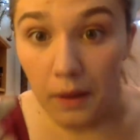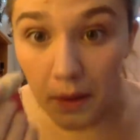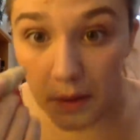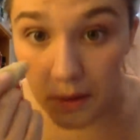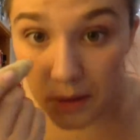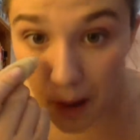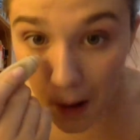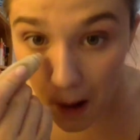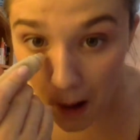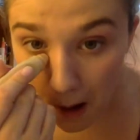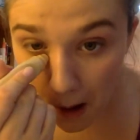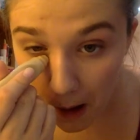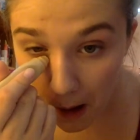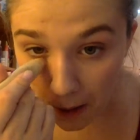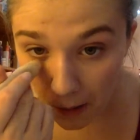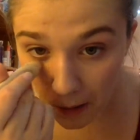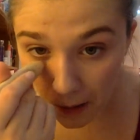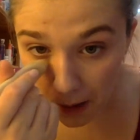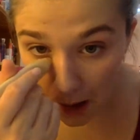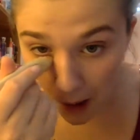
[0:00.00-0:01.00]
so
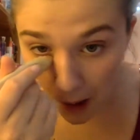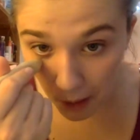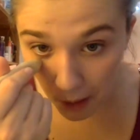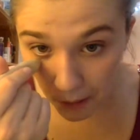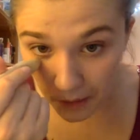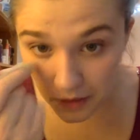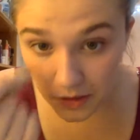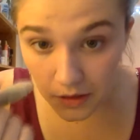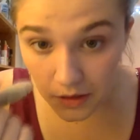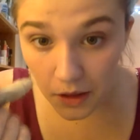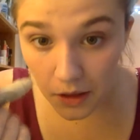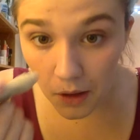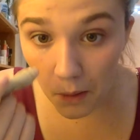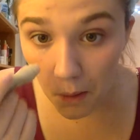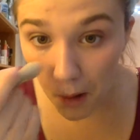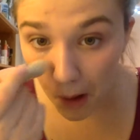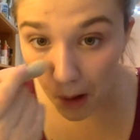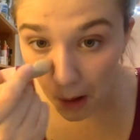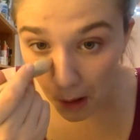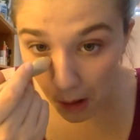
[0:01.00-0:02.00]
let's see how this is going to
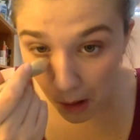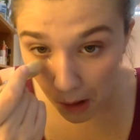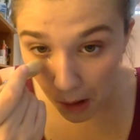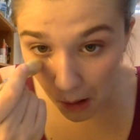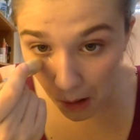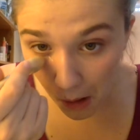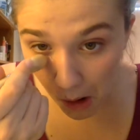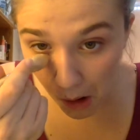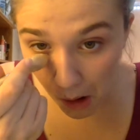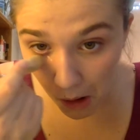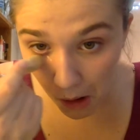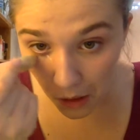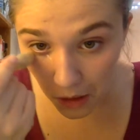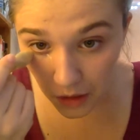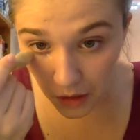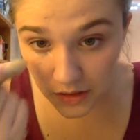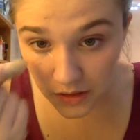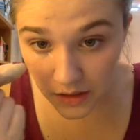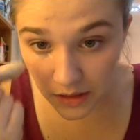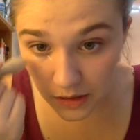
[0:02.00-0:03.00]
work.
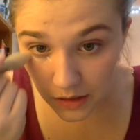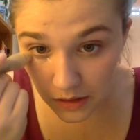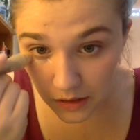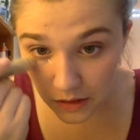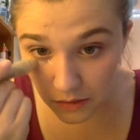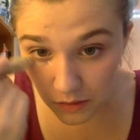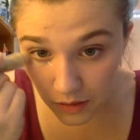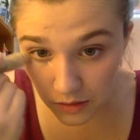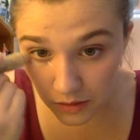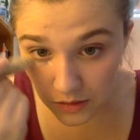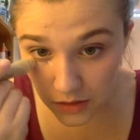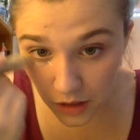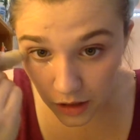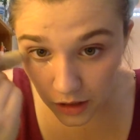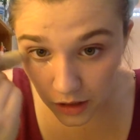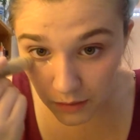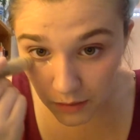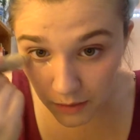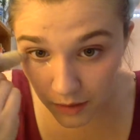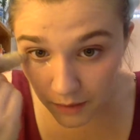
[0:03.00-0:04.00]
See, this is what I was
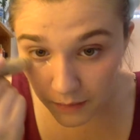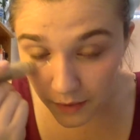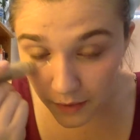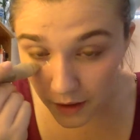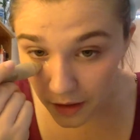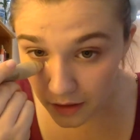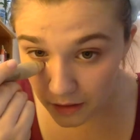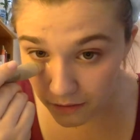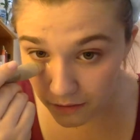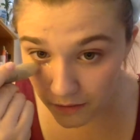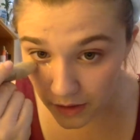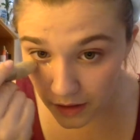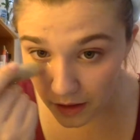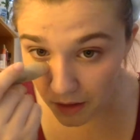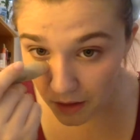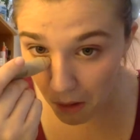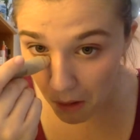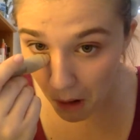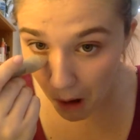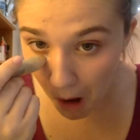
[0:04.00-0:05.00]
talking about in my other
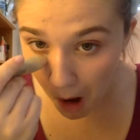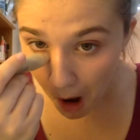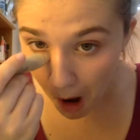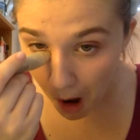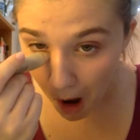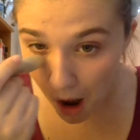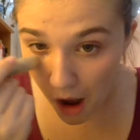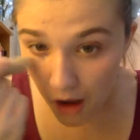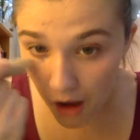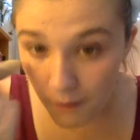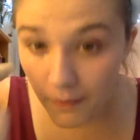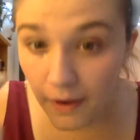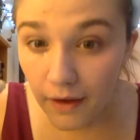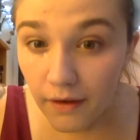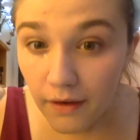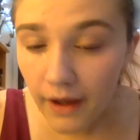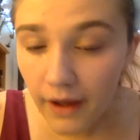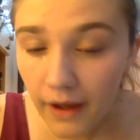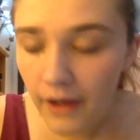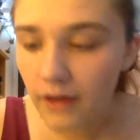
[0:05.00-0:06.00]
video,
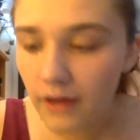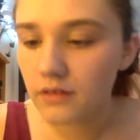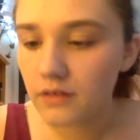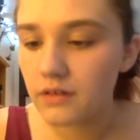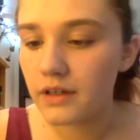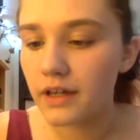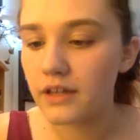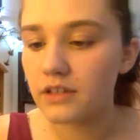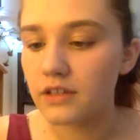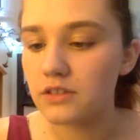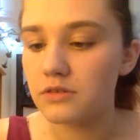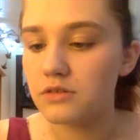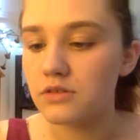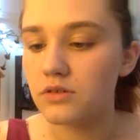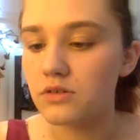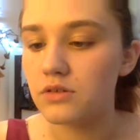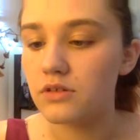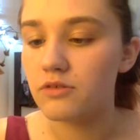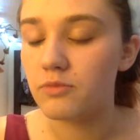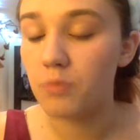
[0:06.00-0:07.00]
about how it has
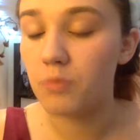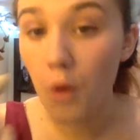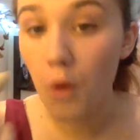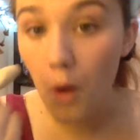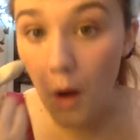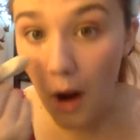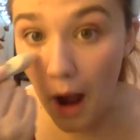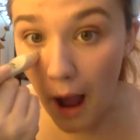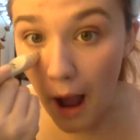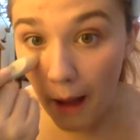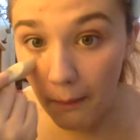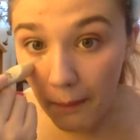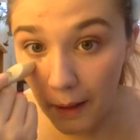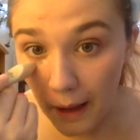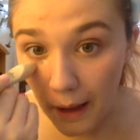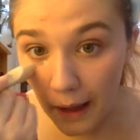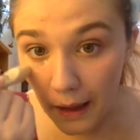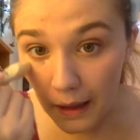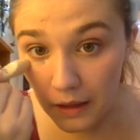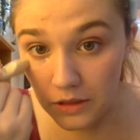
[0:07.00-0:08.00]
sort of poor
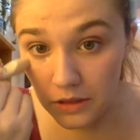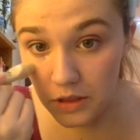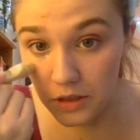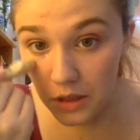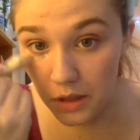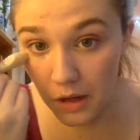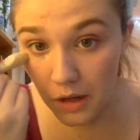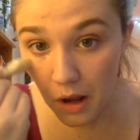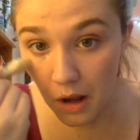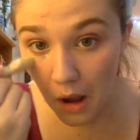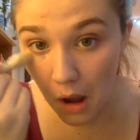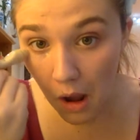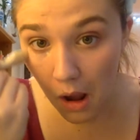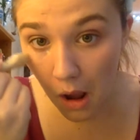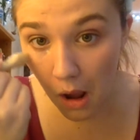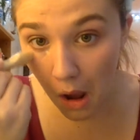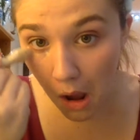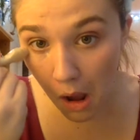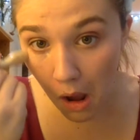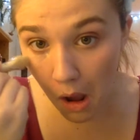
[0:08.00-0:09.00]
application.
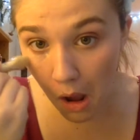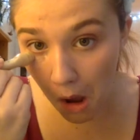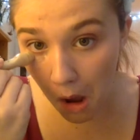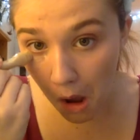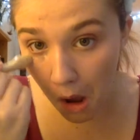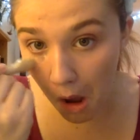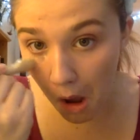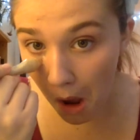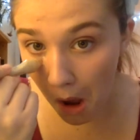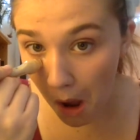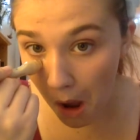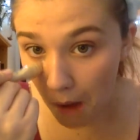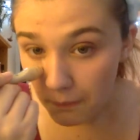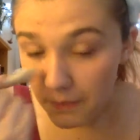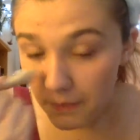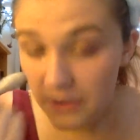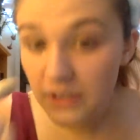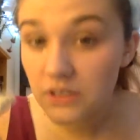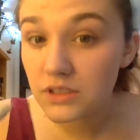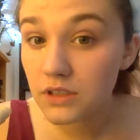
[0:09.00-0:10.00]
I
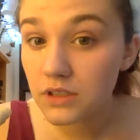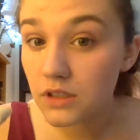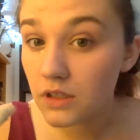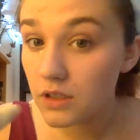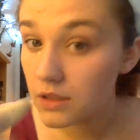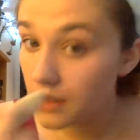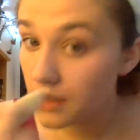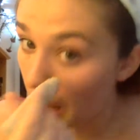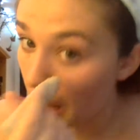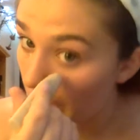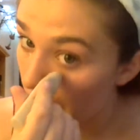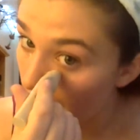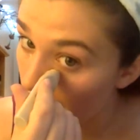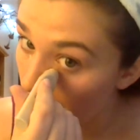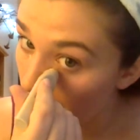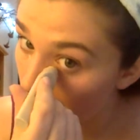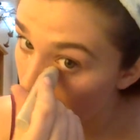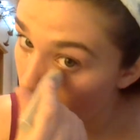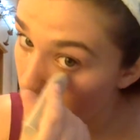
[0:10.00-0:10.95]
mean, it's a good color.